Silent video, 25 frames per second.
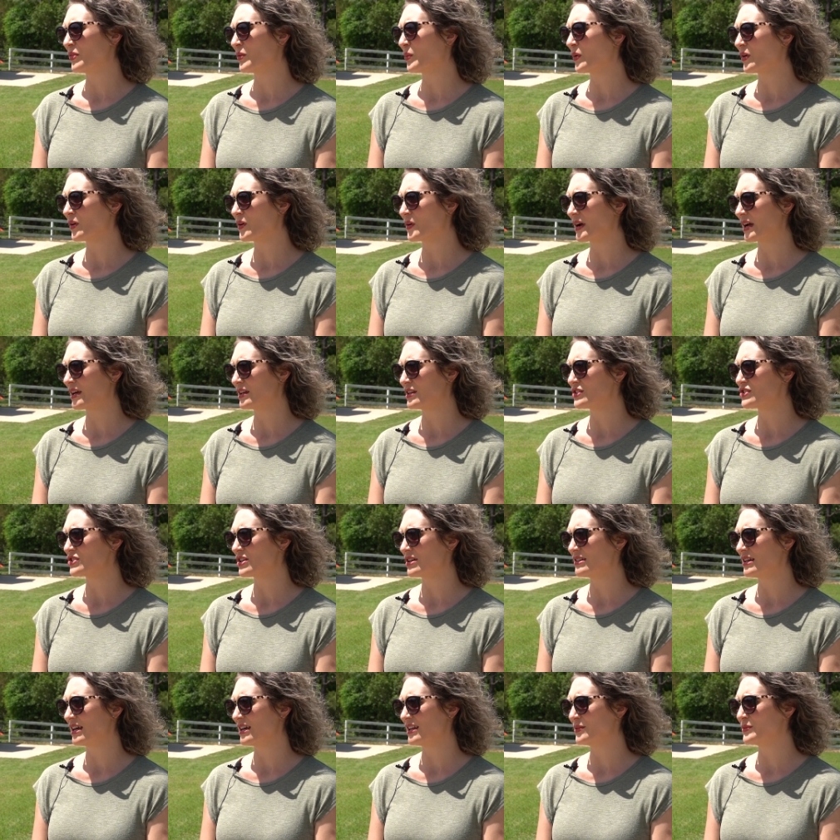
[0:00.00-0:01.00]
the world kind of
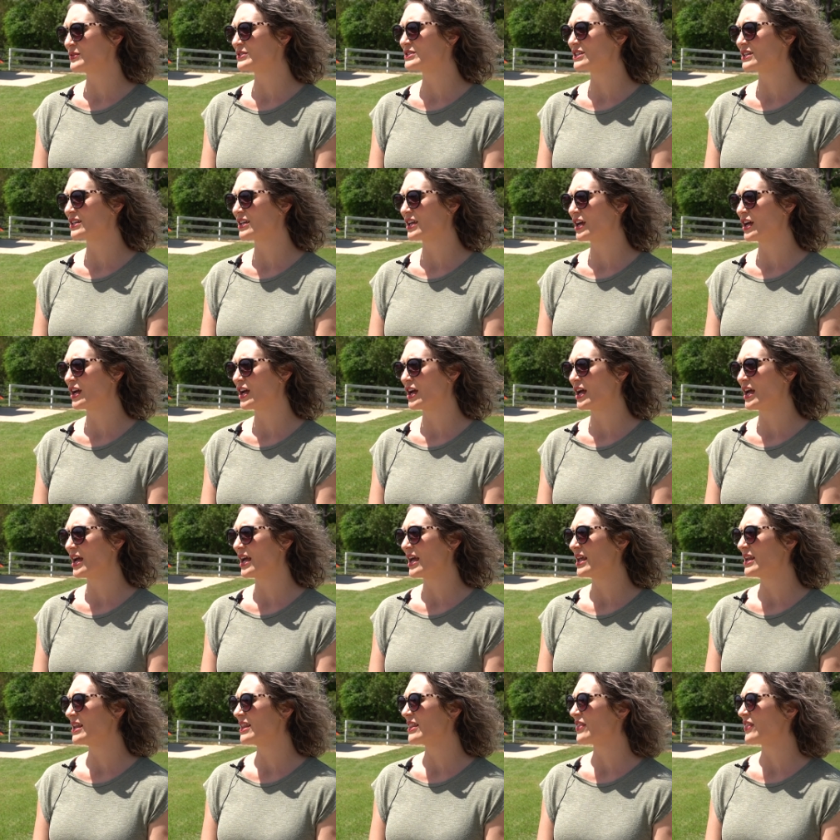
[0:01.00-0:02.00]
shut down, it was a good
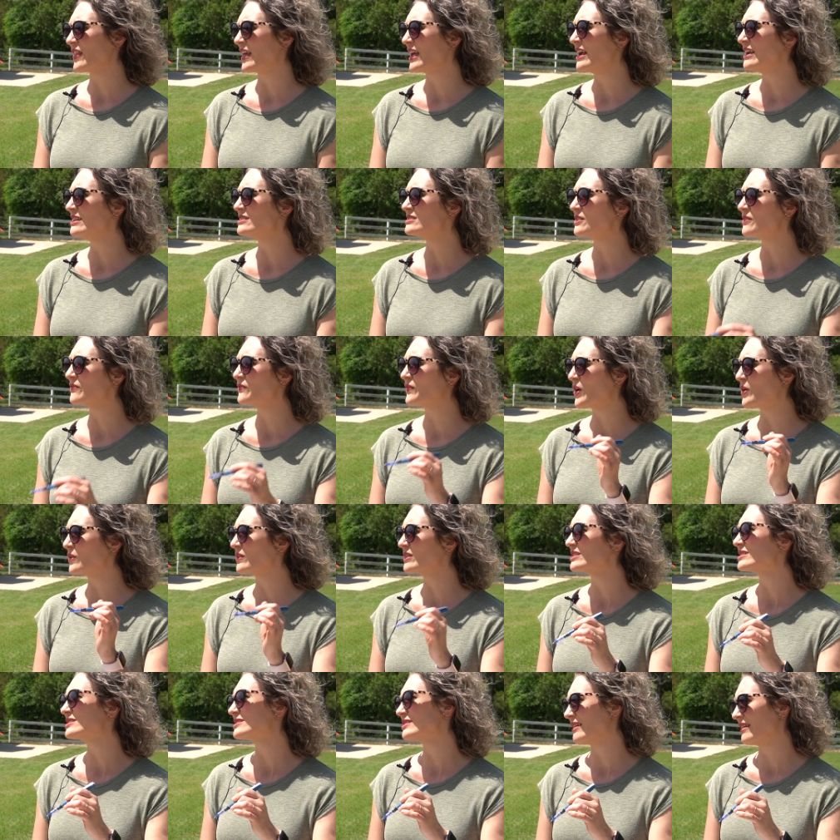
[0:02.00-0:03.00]
yes, was thing so to great.
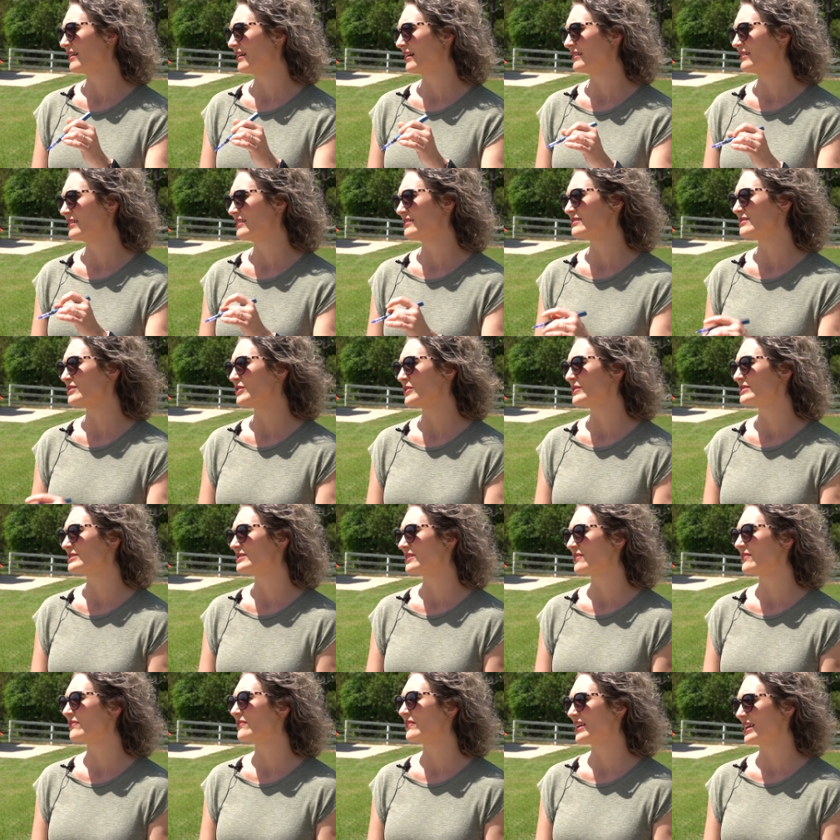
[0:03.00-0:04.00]
focus on and so, do as
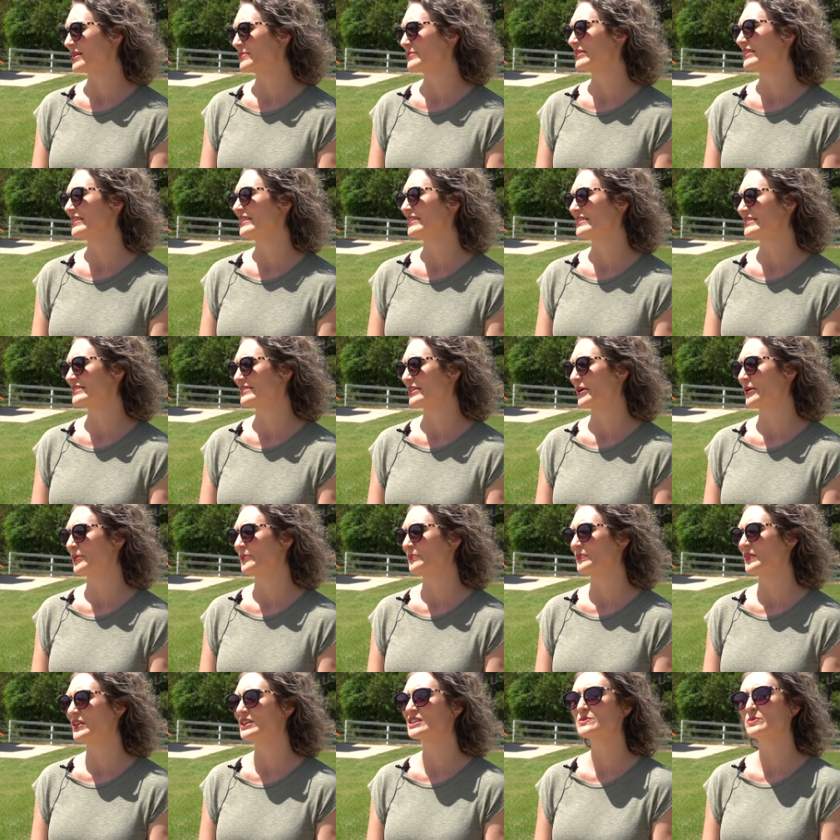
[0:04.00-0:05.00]
so a great. family. So
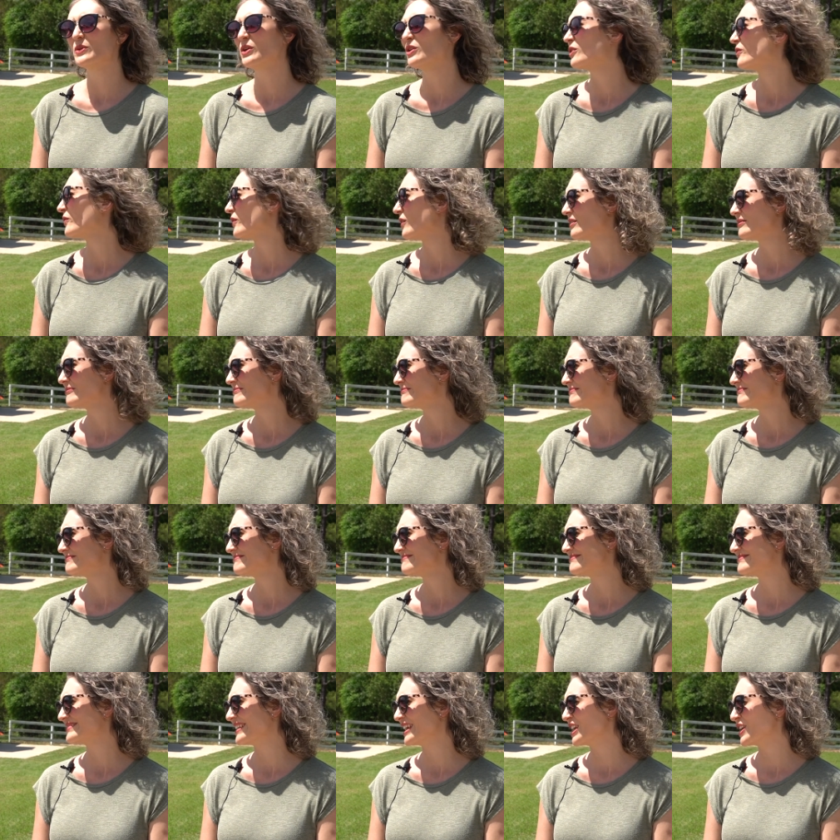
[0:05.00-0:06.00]
it's beautiful.
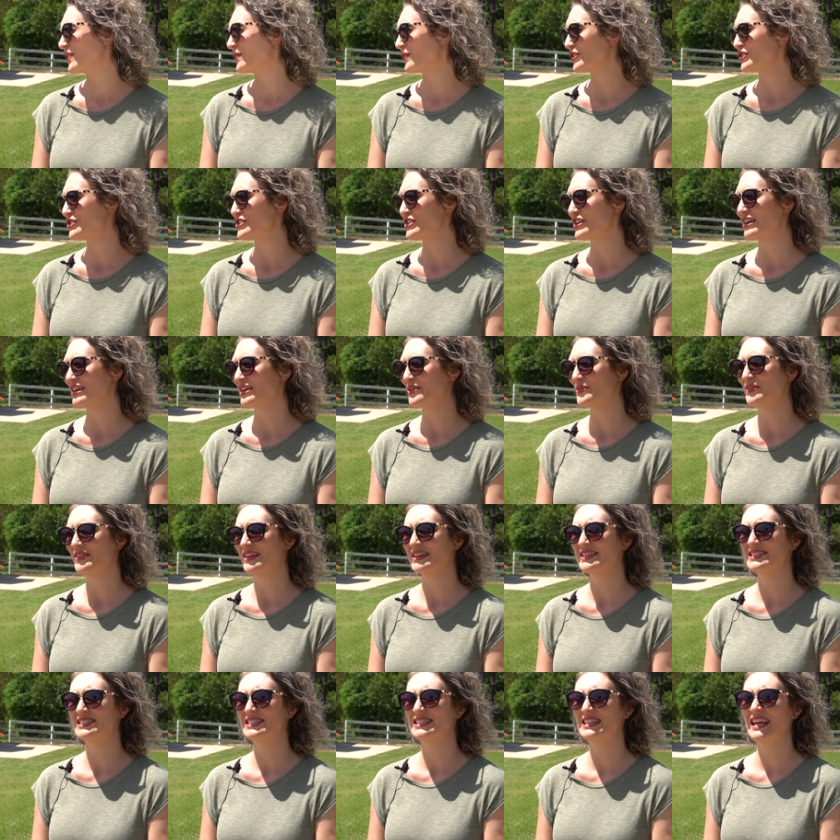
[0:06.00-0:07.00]
Thank you. Thank you for sharing it Thank
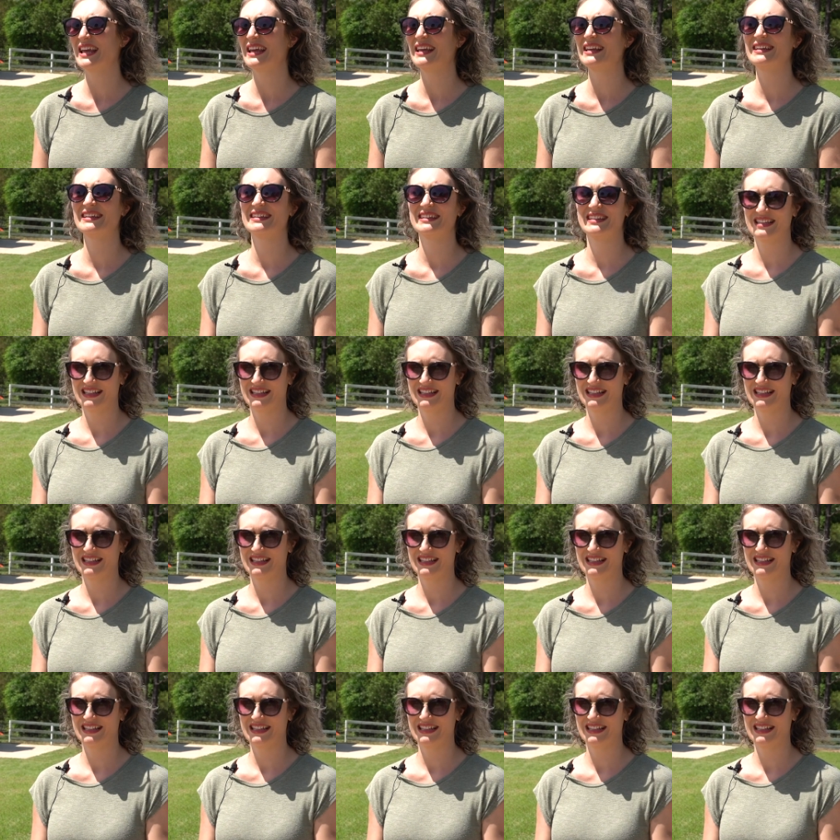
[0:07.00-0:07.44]
with us today. You.